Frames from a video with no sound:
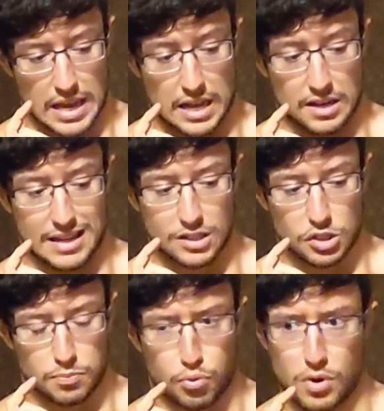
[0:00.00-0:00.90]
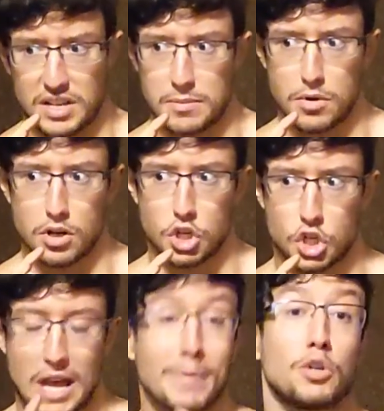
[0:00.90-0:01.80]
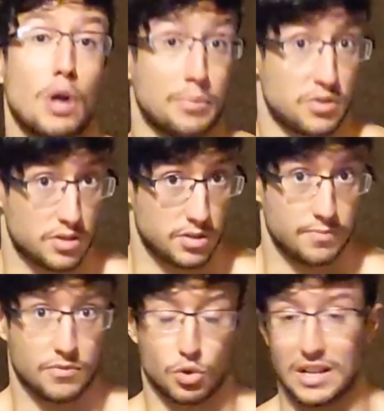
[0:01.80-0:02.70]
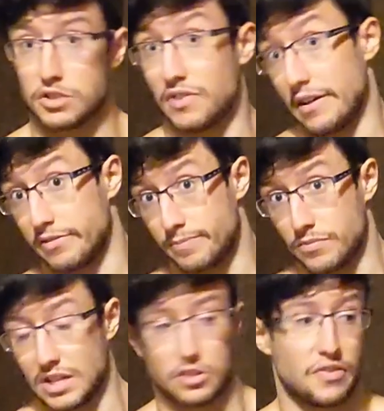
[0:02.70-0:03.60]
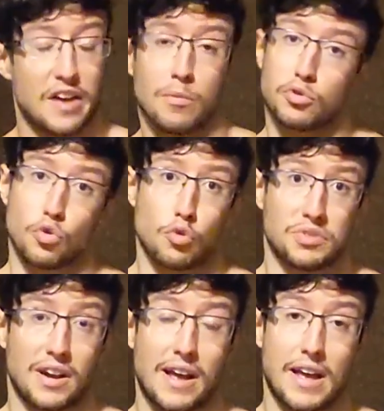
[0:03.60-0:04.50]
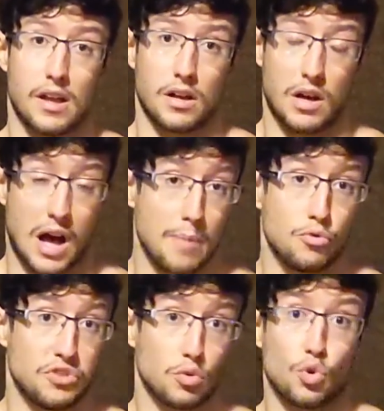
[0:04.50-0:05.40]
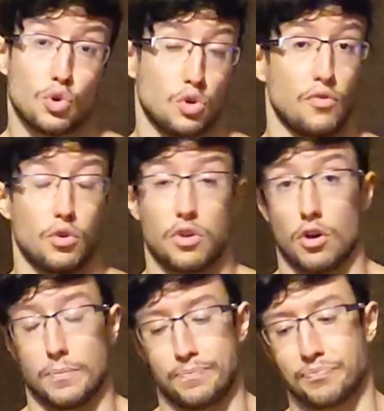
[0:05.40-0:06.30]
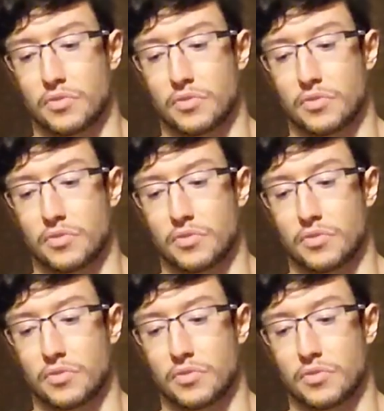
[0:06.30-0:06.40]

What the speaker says: and that's pretty much, and my traps. So that's 5. That's 5 muscle groups that I'm using nucleus overload on.